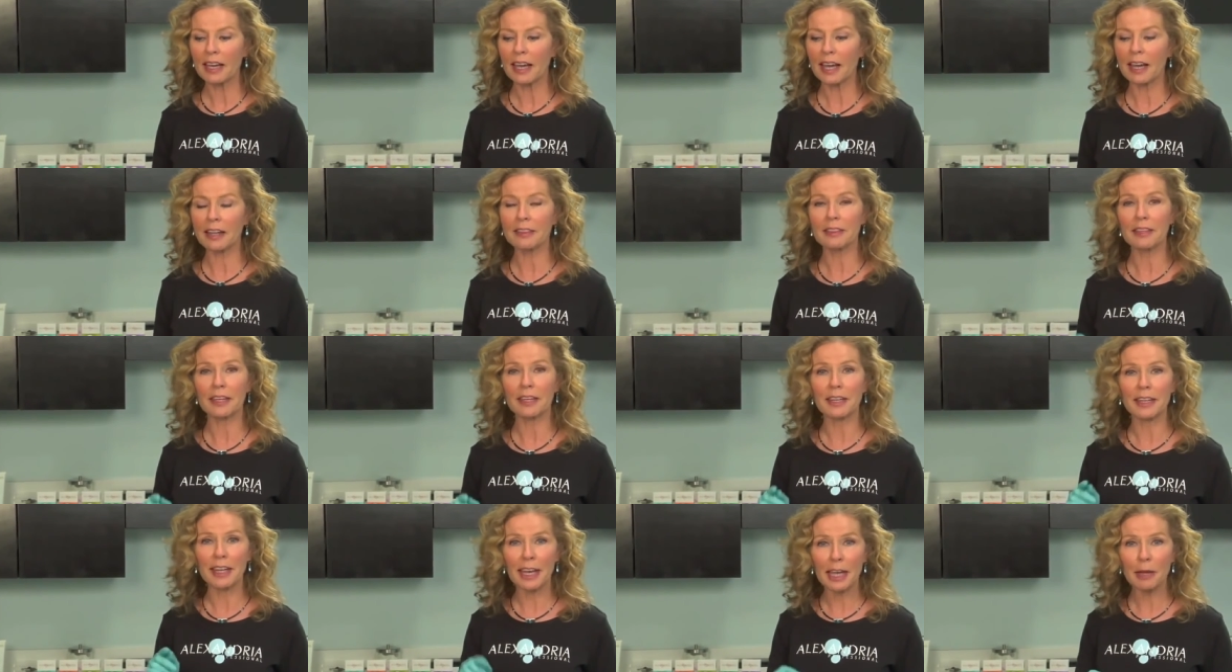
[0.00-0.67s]
and the
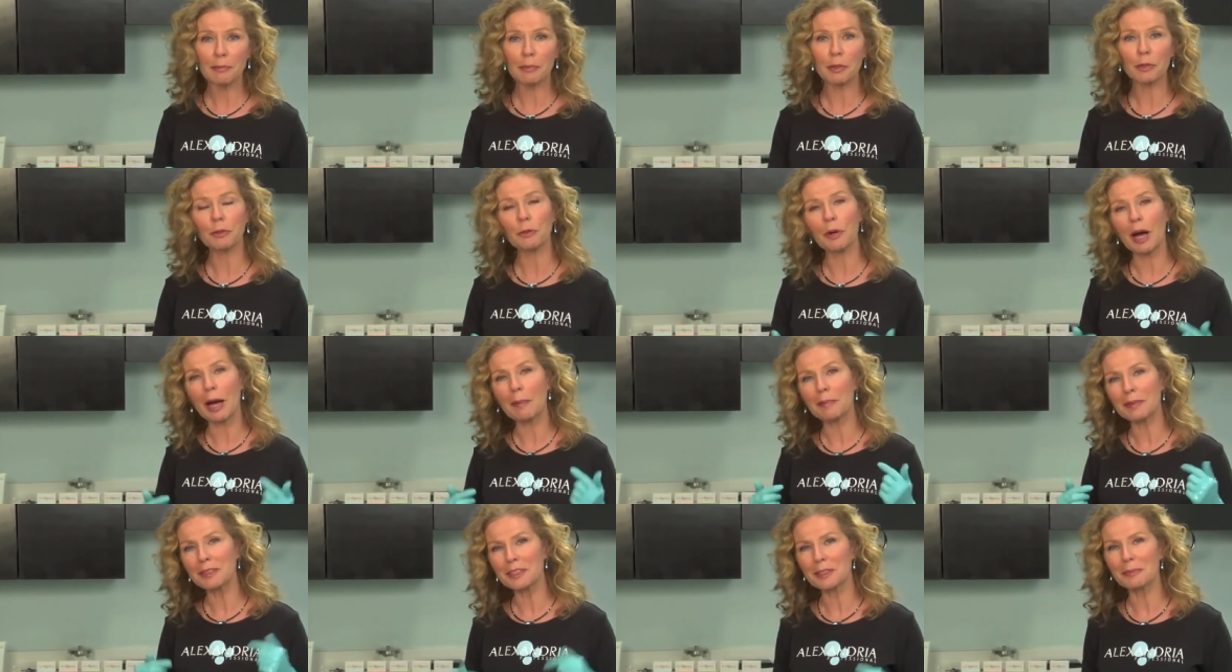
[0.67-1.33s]
neighbor, who
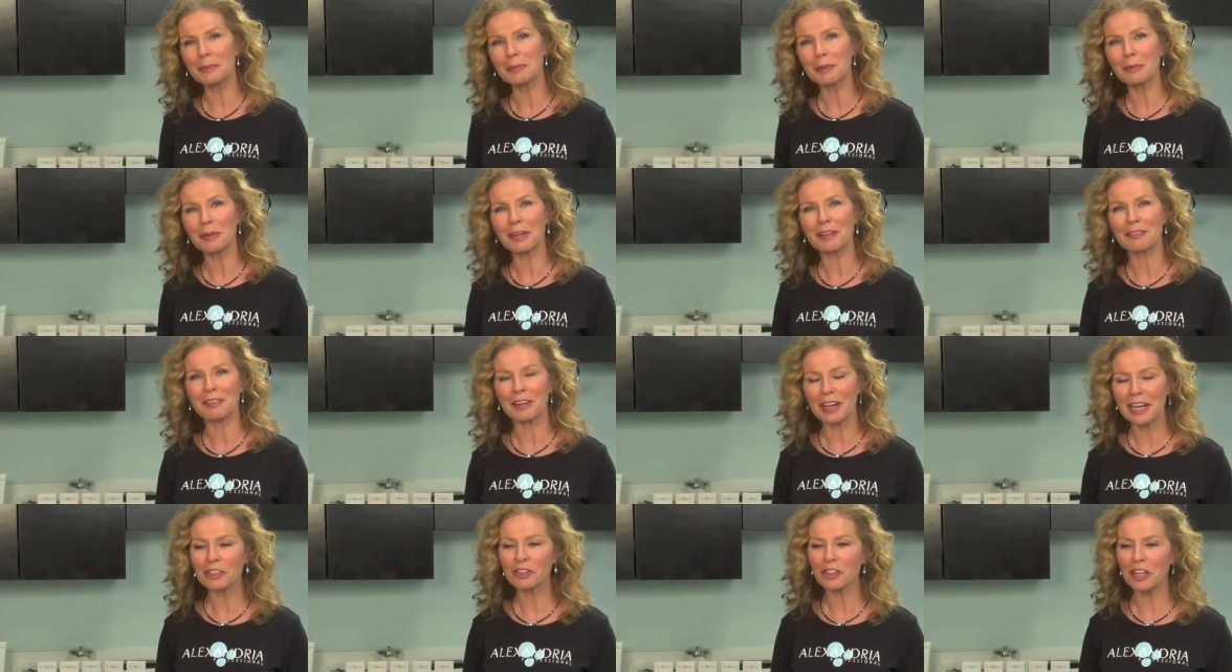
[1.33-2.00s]
happens to be one of
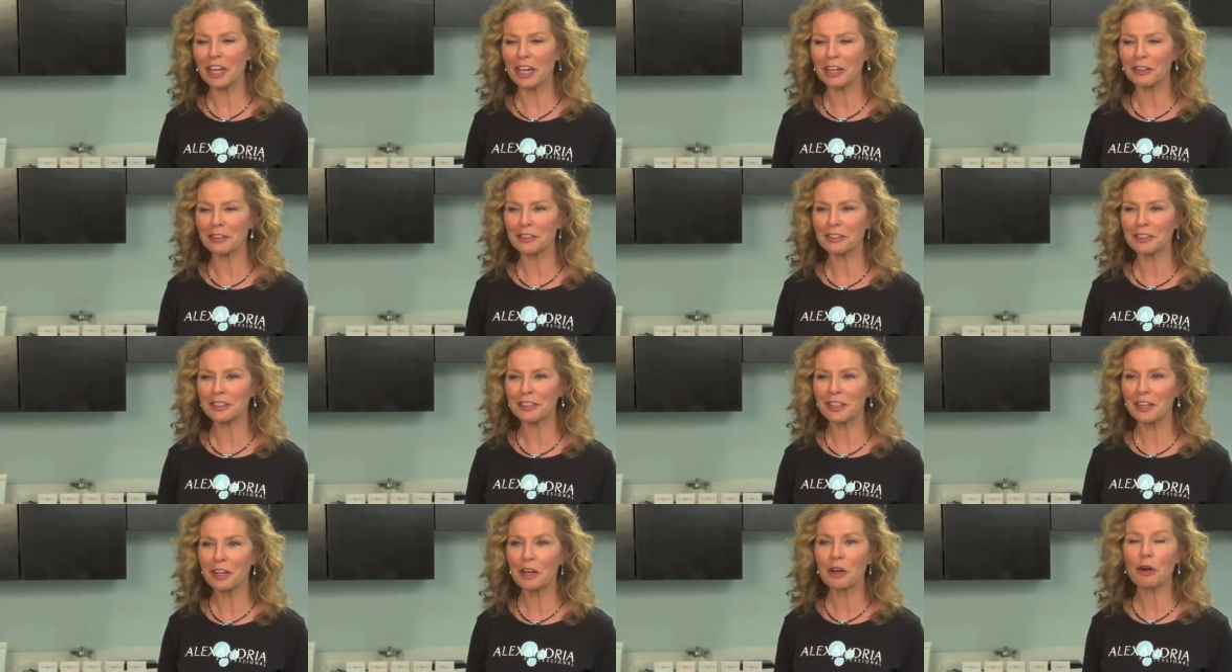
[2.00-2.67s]
our educators,